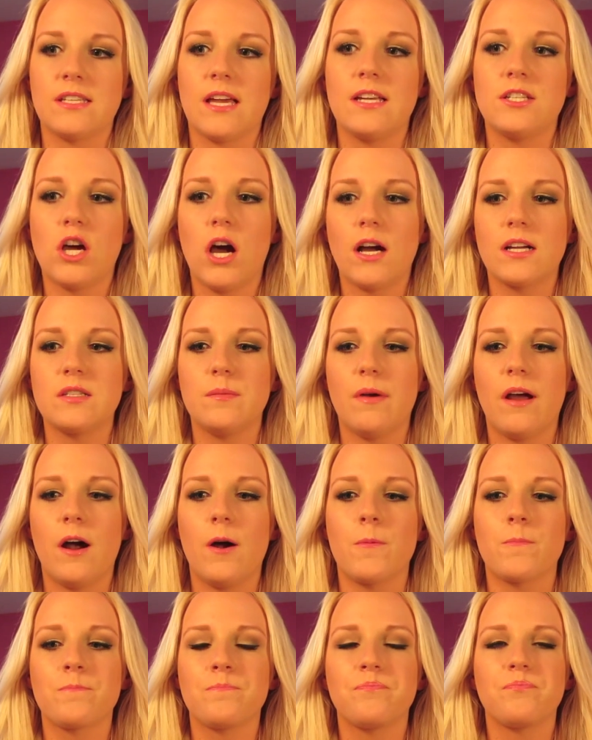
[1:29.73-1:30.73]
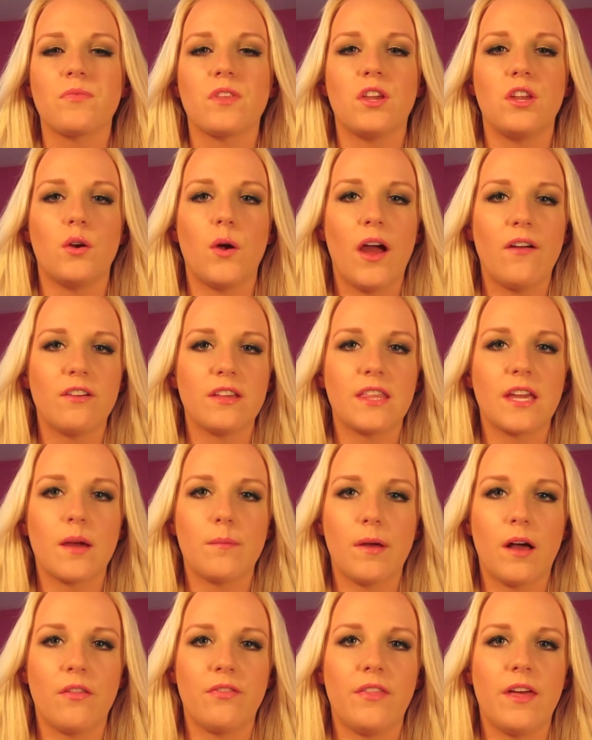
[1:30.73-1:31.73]
I talked about, you know, everything
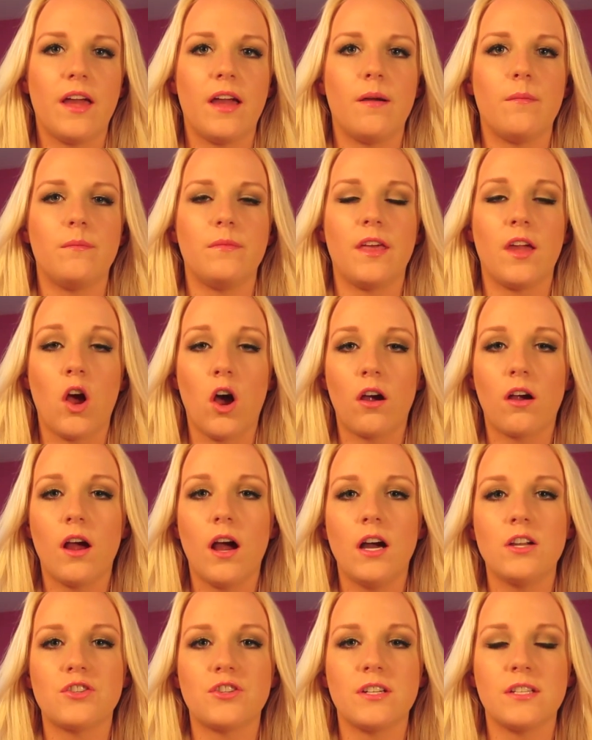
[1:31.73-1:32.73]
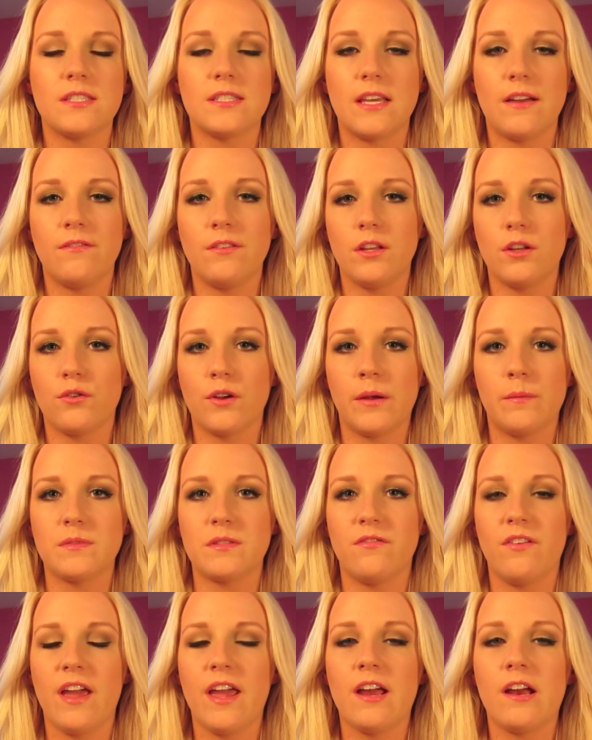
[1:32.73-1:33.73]
about them. They are 170 grams
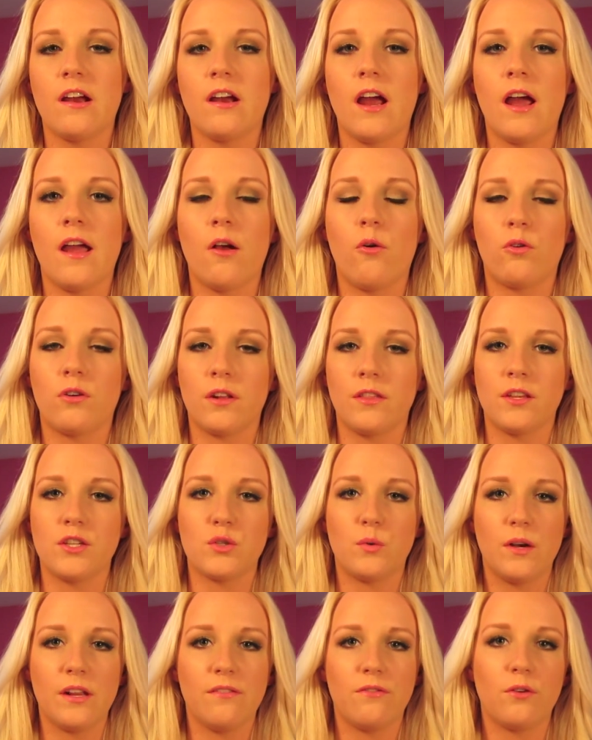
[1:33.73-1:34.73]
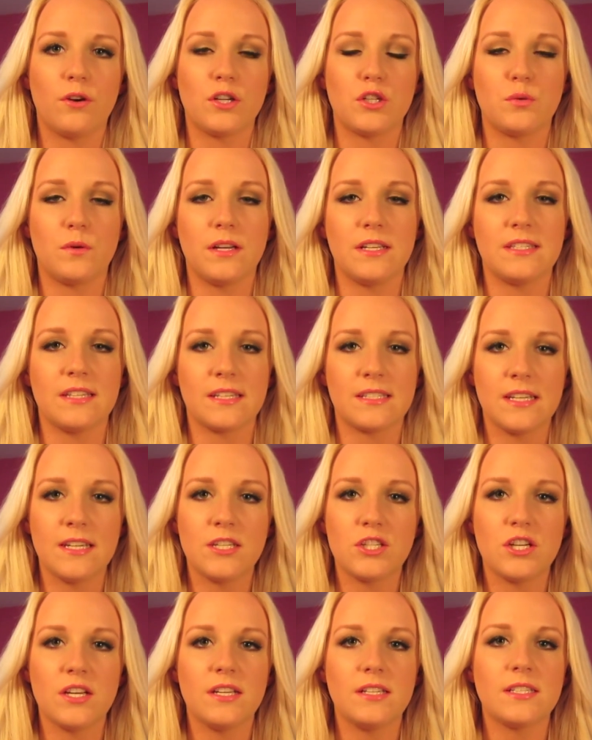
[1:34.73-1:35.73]
of hair. I ordered the 24 to 26
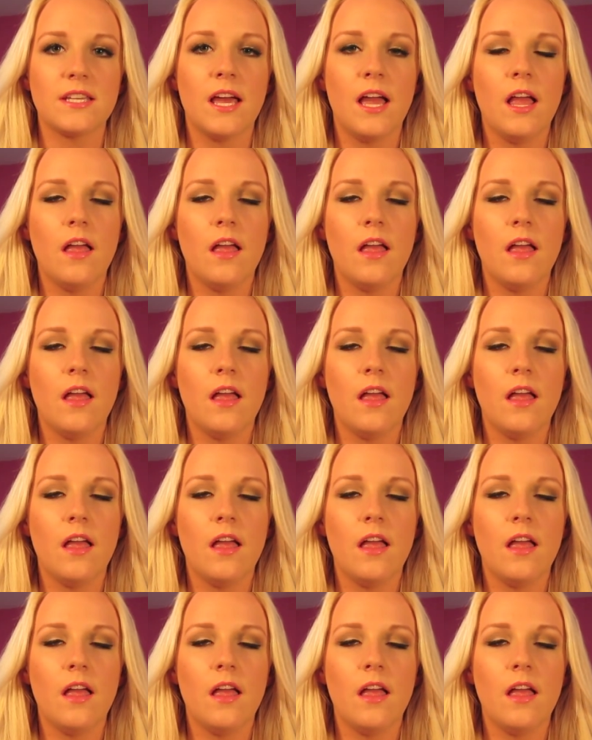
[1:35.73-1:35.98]
inches.